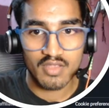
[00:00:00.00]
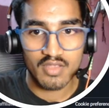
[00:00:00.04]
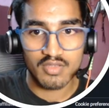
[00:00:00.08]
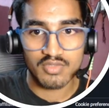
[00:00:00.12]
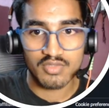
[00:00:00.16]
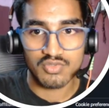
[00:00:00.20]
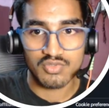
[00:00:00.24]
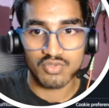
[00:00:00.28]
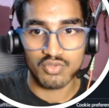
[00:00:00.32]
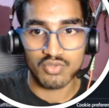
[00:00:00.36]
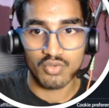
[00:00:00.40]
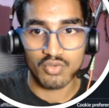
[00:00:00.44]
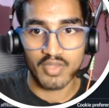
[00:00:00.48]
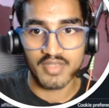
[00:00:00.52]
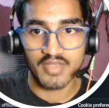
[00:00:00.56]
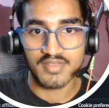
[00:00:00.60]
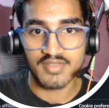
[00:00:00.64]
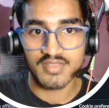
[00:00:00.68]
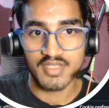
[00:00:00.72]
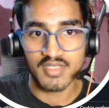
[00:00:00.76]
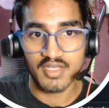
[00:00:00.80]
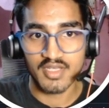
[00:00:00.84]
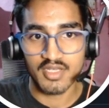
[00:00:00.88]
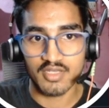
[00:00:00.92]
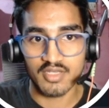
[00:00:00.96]
So you can
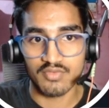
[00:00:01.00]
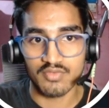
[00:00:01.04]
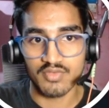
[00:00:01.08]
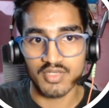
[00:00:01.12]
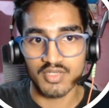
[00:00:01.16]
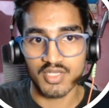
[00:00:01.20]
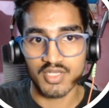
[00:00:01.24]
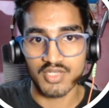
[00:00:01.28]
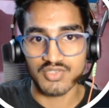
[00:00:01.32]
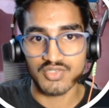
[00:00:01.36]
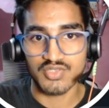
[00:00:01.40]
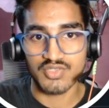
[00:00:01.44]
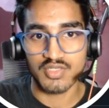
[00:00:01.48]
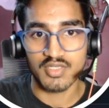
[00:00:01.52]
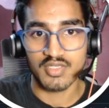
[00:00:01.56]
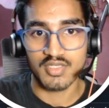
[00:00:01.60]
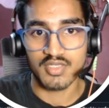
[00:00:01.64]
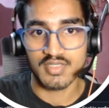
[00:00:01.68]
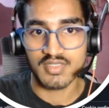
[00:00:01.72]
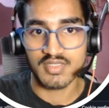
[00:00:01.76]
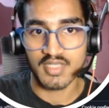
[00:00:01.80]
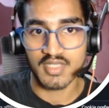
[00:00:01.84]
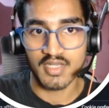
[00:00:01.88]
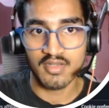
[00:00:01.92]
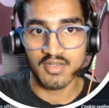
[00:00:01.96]
see invitation
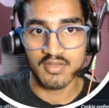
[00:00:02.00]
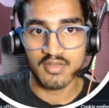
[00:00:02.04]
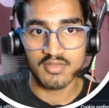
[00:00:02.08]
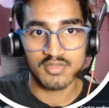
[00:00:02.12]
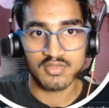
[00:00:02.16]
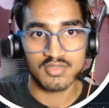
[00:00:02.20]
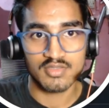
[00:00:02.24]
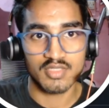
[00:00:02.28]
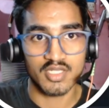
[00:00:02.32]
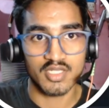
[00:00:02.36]
is sent. The